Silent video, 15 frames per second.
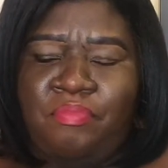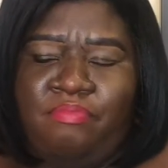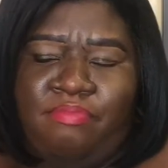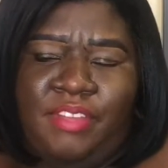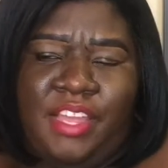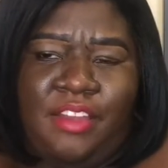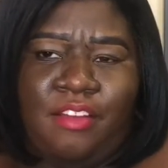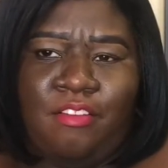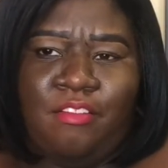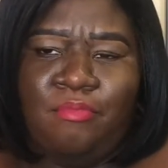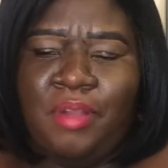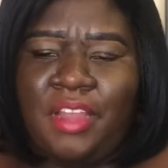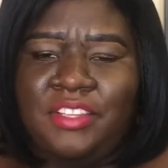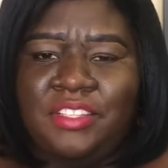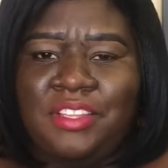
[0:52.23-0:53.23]
you know,
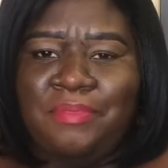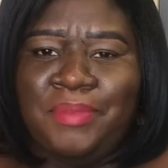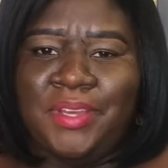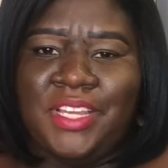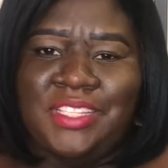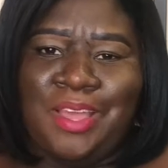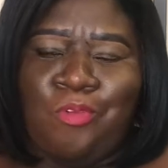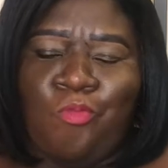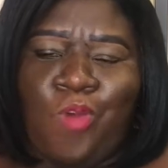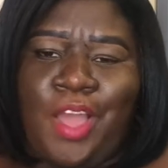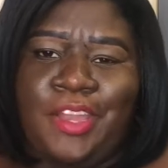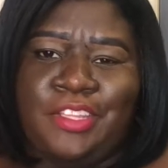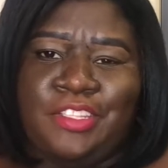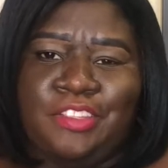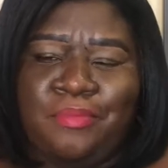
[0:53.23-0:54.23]
partially because I
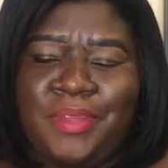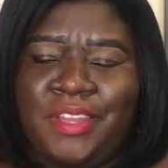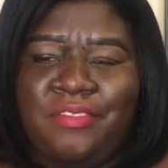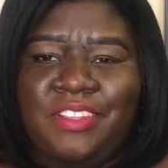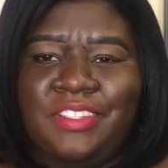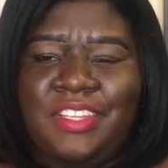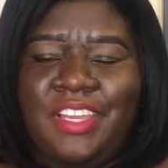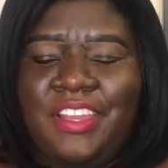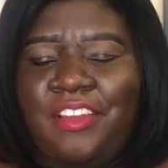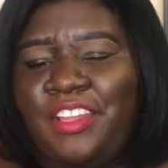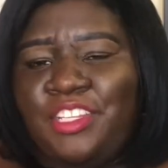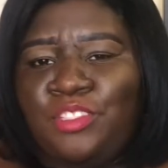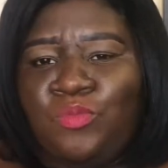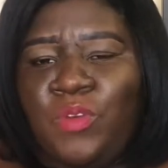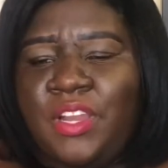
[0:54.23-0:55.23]
wanted to, but it was, you know,
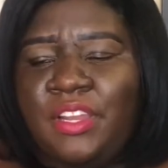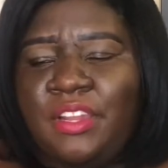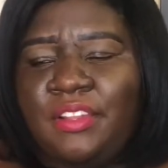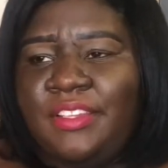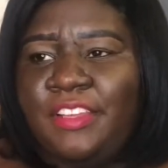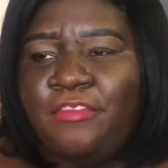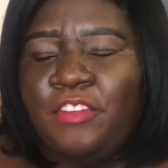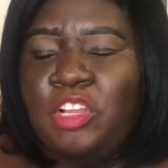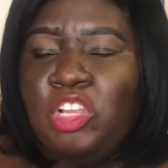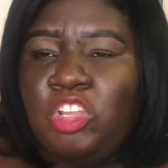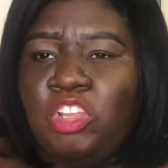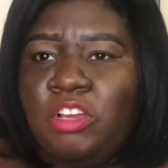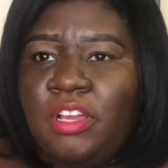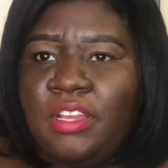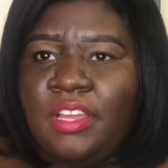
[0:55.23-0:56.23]
I just wanted a different
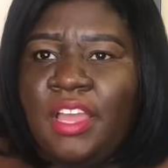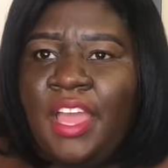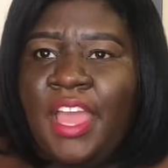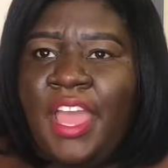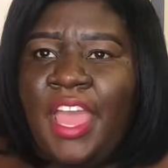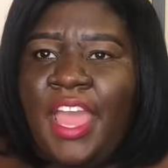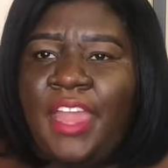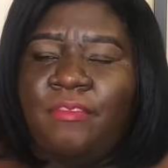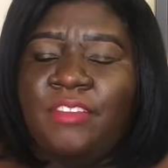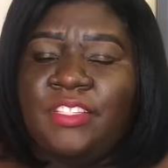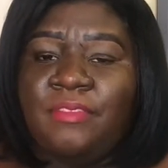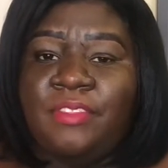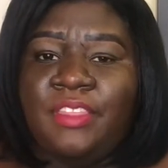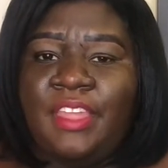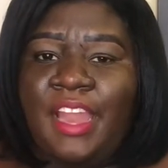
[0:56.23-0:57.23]
look. And it was
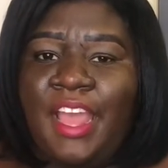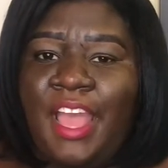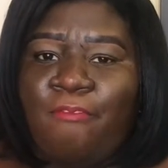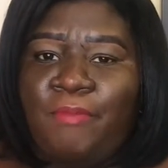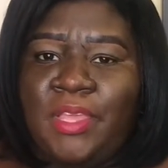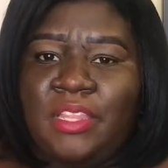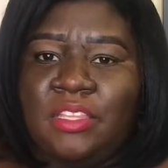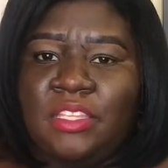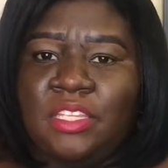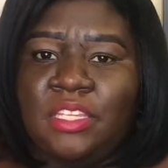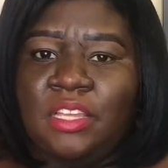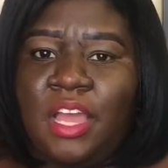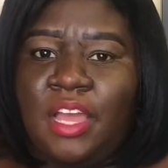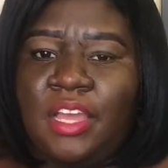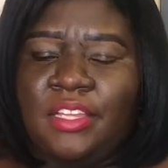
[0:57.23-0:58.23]
something that I have
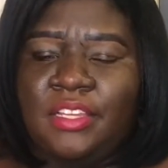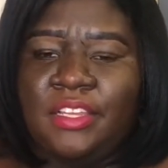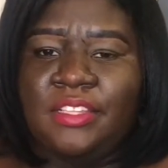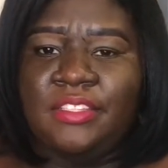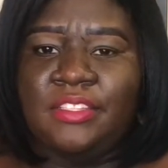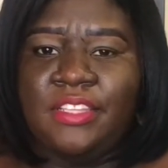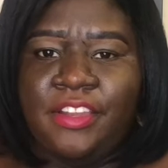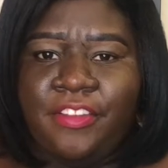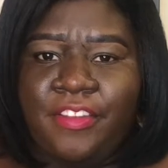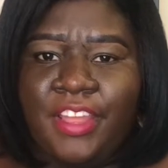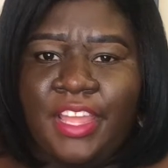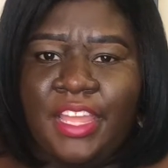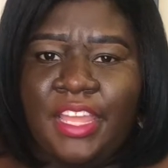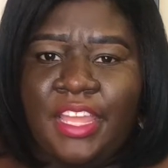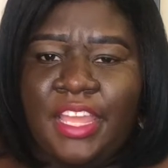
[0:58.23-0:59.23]
been uh,
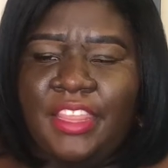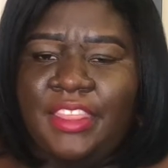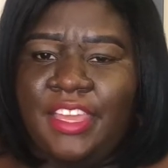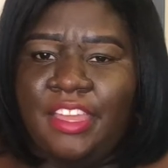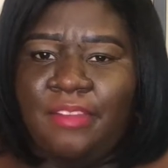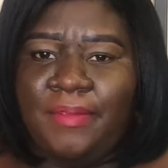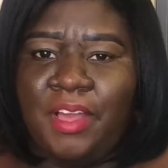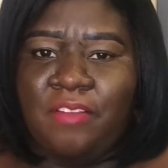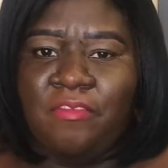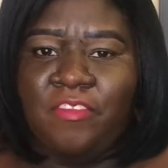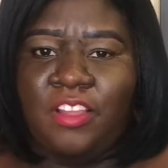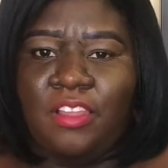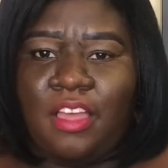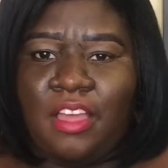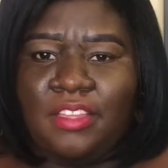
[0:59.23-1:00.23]
considering and thinking about
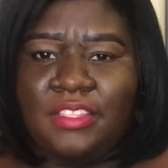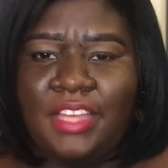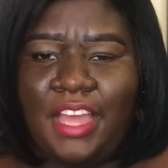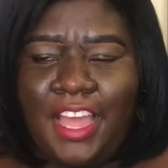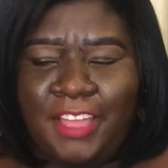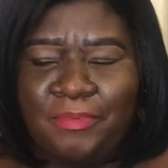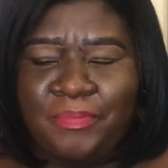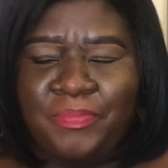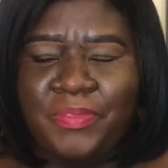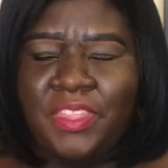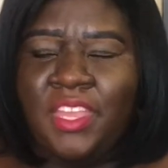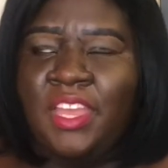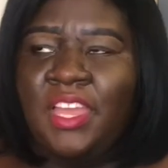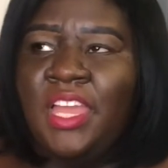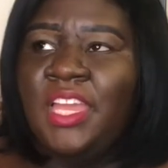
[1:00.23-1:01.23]
for a long time.
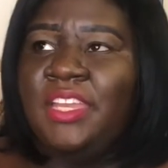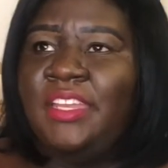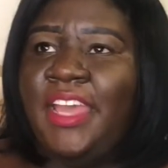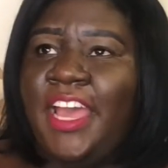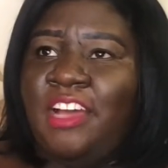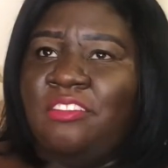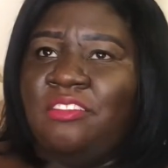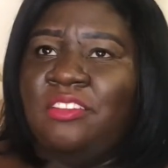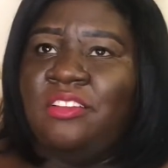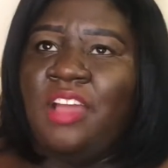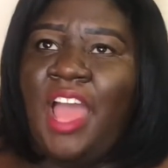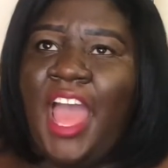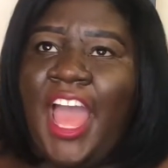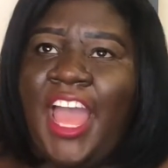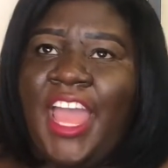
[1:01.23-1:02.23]
Now,
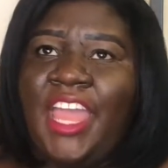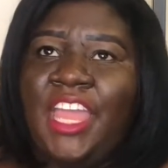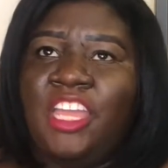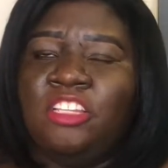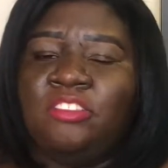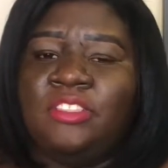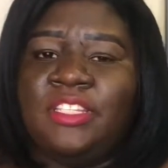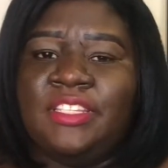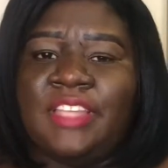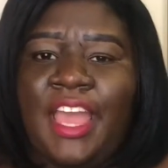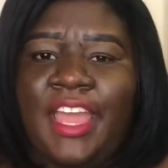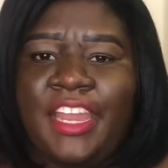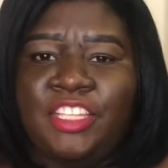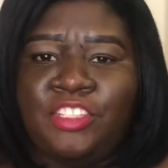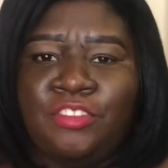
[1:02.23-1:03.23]
I
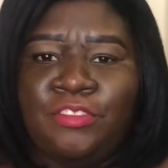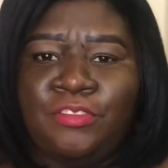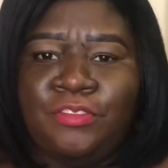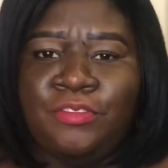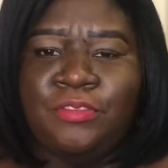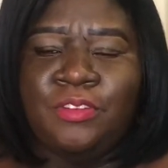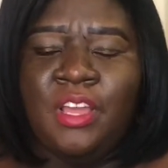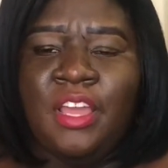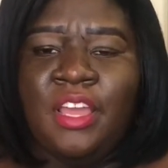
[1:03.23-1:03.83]
decided to